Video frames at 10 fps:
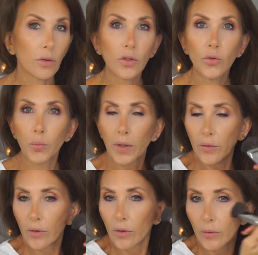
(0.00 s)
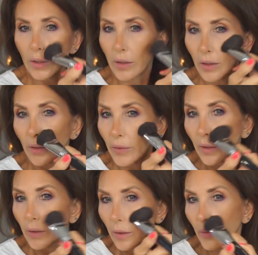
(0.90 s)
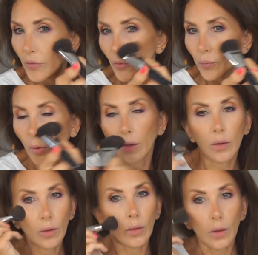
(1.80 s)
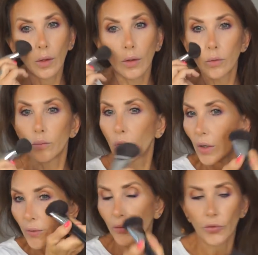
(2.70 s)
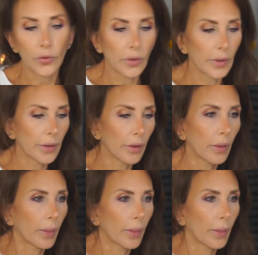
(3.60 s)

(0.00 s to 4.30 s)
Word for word: It looks better already now that I got some bronzer on.